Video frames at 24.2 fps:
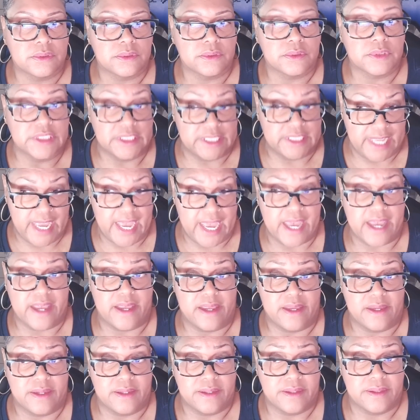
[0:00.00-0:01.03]

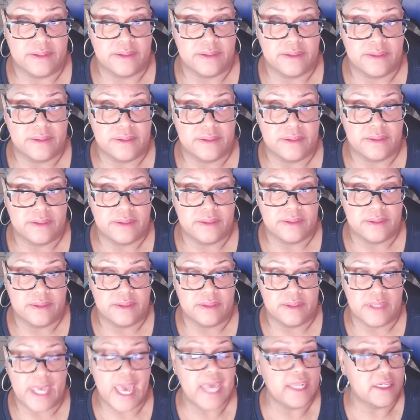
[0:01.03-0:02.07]
today.
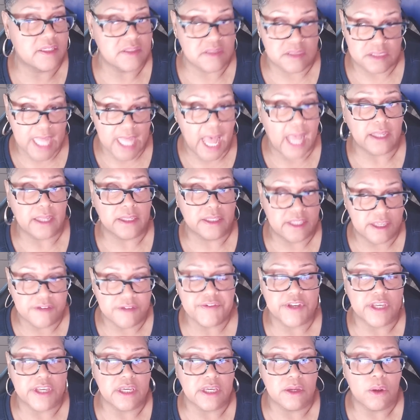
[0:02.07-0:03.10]
And it's not
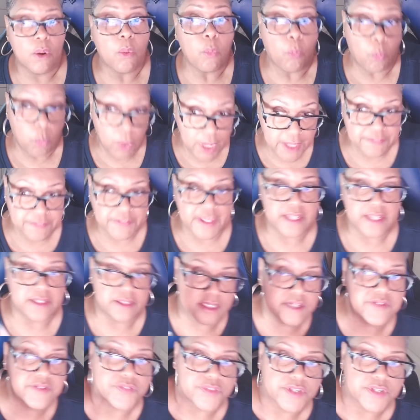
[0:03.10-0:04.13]
giving when they
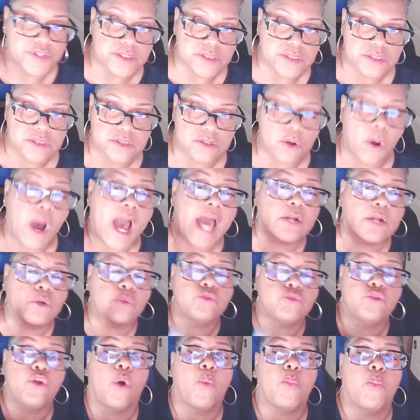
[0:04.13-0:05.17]
did this. So I
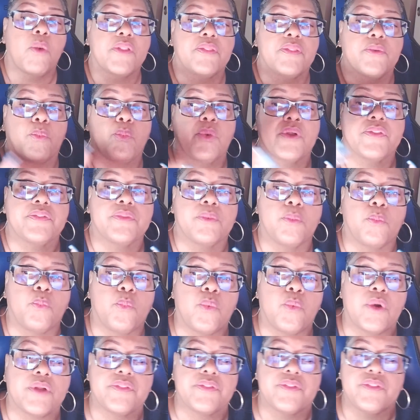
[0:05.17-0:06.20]
don't know whether what
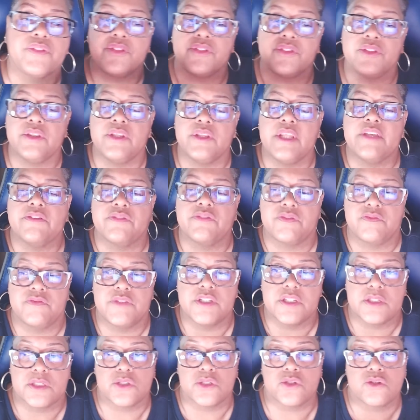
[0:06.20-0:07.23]
if
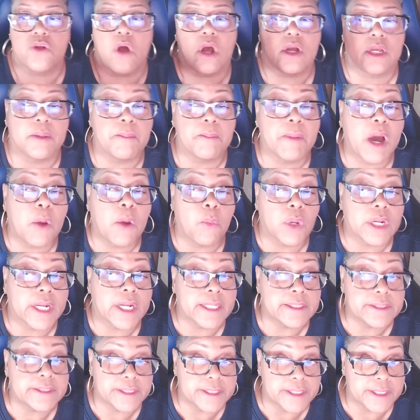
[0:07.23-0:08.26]
this is talking about what
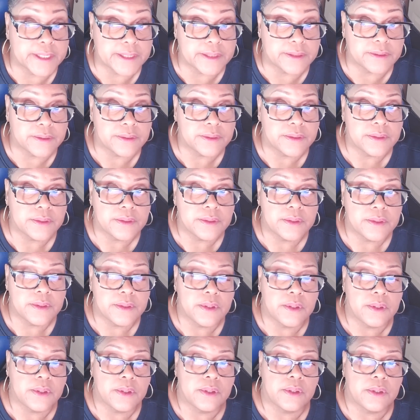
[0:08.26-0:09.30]
I did
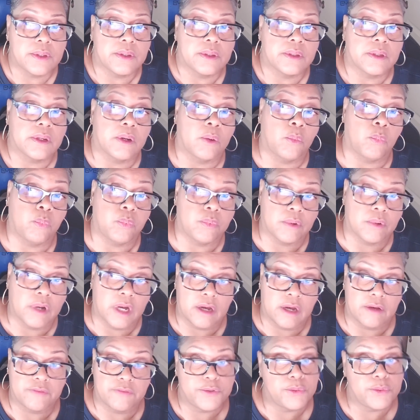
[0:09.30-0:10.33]

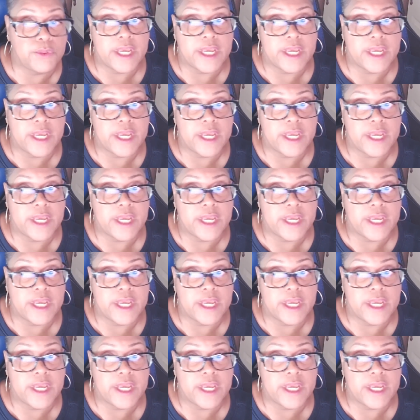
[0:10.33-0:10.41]
a few